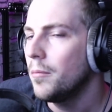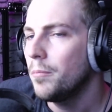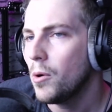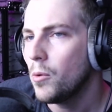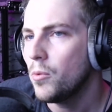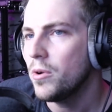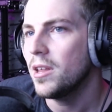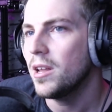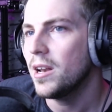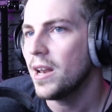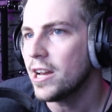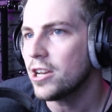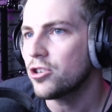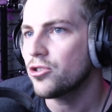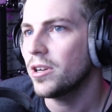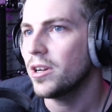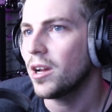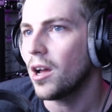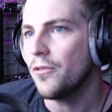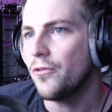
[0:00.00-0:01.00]
But with
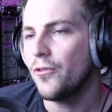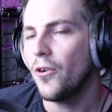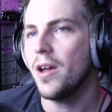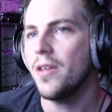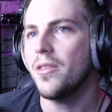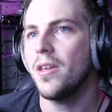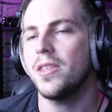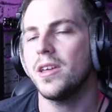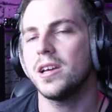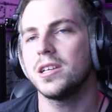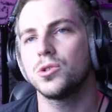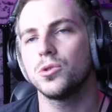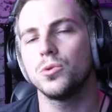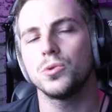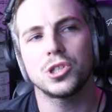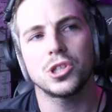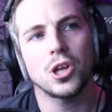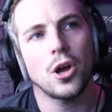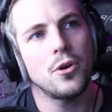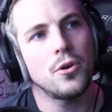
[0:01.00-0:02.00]
electric, I find that there's
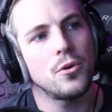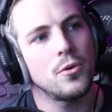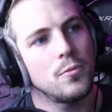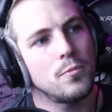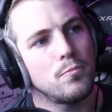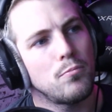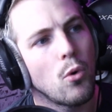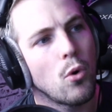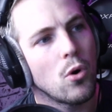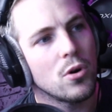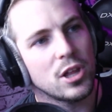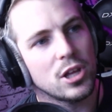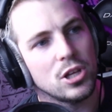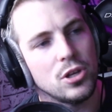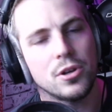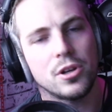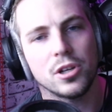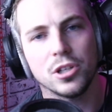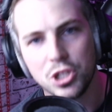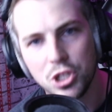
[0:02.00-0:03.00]
also more that you
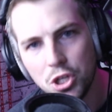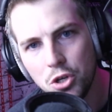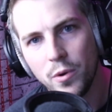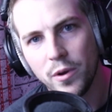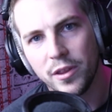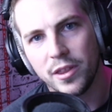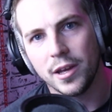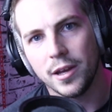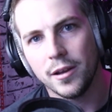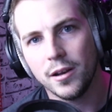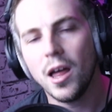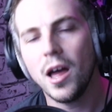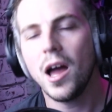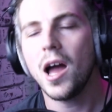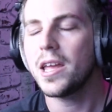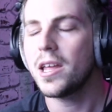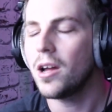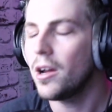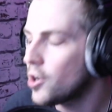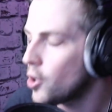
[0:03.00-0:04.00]
can do with it. Like,
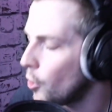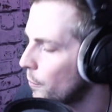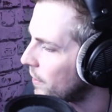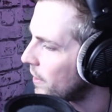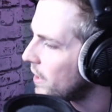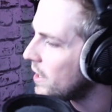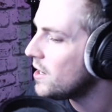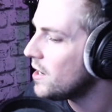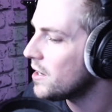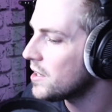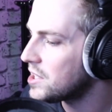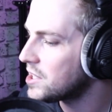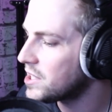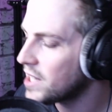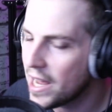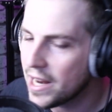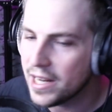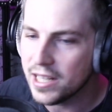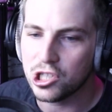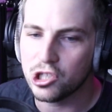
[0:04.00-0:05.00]
I completely
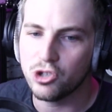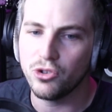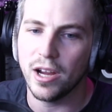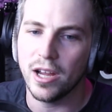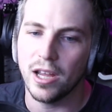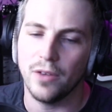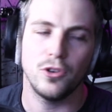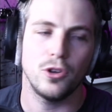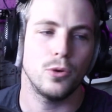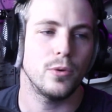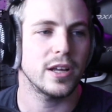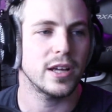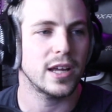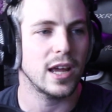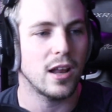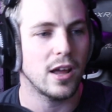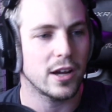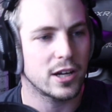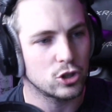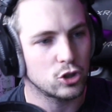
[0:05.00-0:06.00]
understand it's great. If you want to get
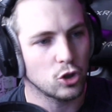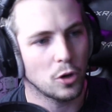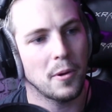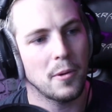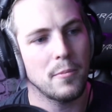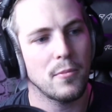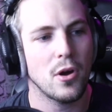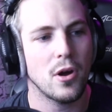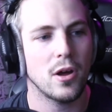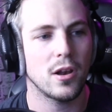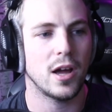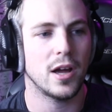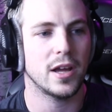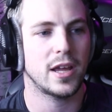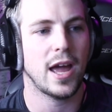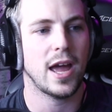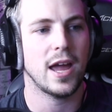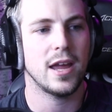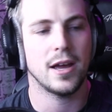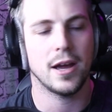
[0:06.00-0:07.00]
like a drop-in motor, like
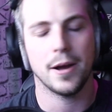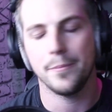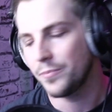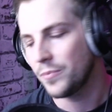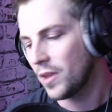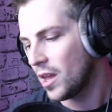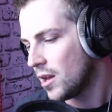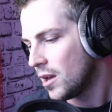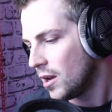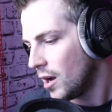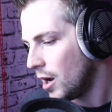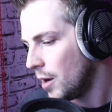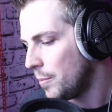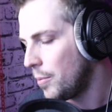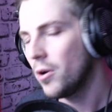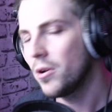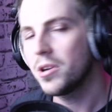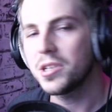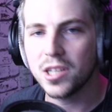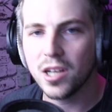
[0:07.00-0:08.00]
a
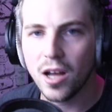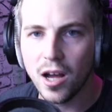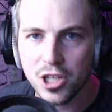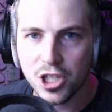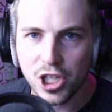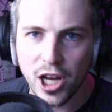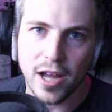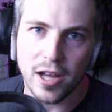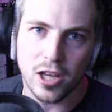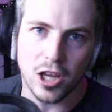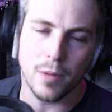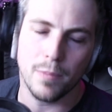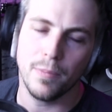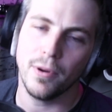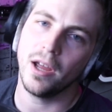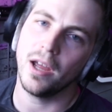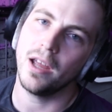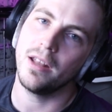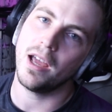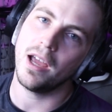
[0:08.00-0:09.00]
Polar Star Jack, you can put
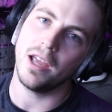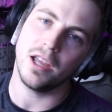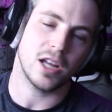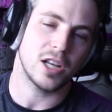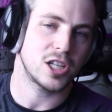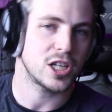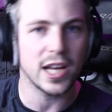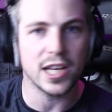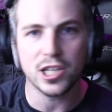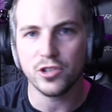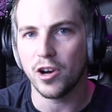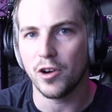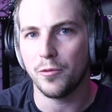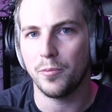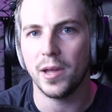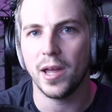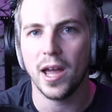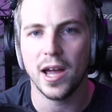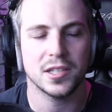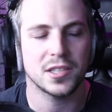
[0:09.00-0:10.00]
it in there, you can change your
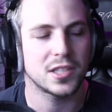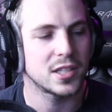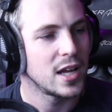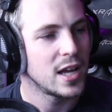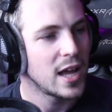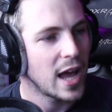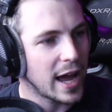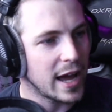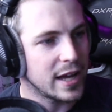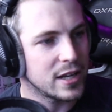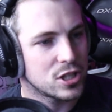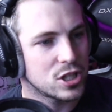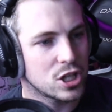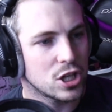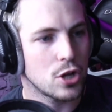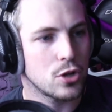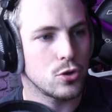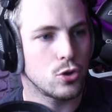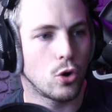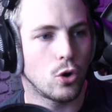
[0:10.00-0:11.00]
FPS, and you
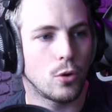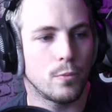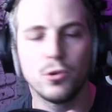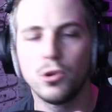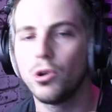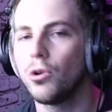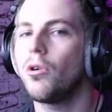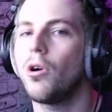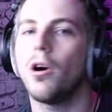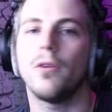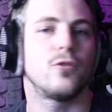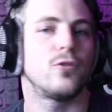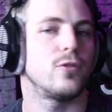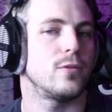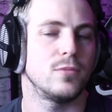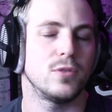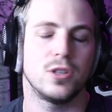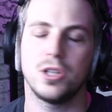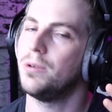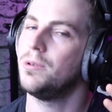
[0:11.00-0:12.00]
know, you're off
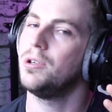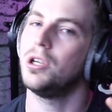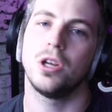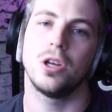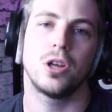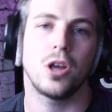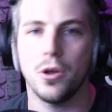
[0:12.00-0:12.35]
and you can go.